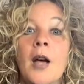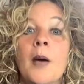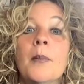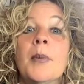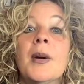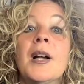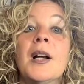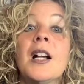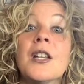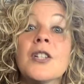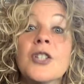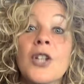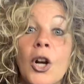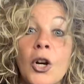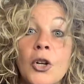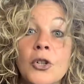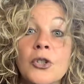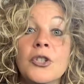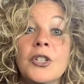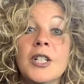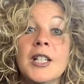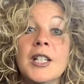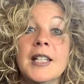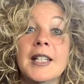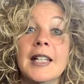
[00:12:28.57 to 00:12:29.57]
because
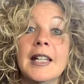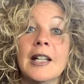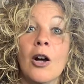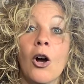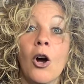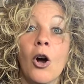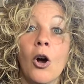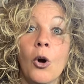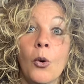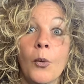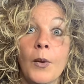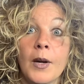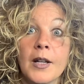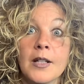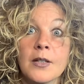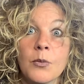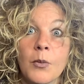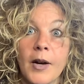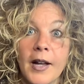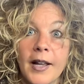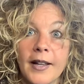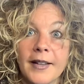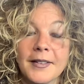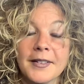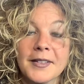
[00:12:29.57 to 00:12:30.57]
OCD always
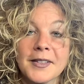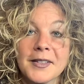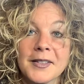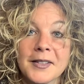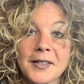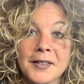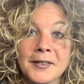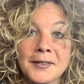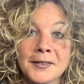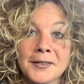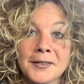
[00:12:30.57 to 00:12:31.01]
wins.